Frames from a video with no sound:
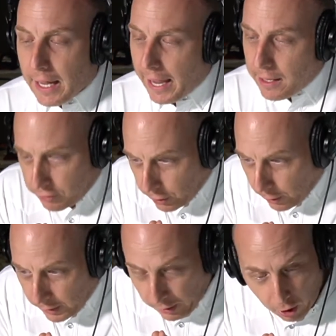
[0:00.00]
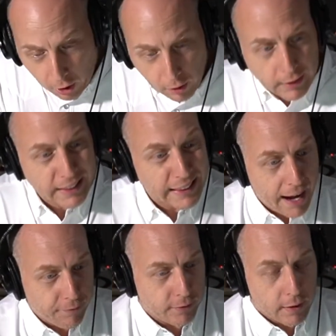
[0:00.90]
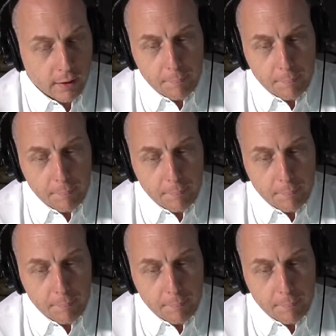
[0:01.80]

and turn it a hard left.